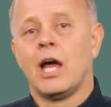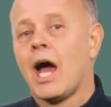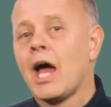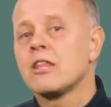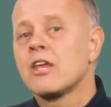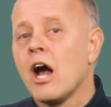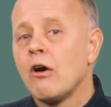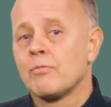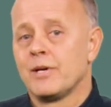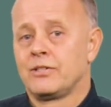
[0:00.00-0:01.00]
and
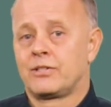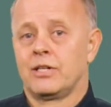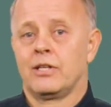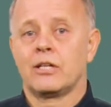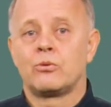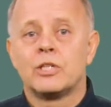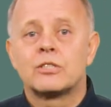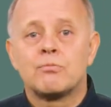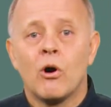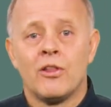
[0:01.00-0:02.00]
governments that
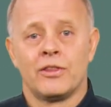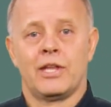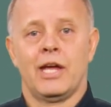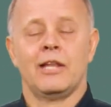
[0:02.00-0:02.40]
respond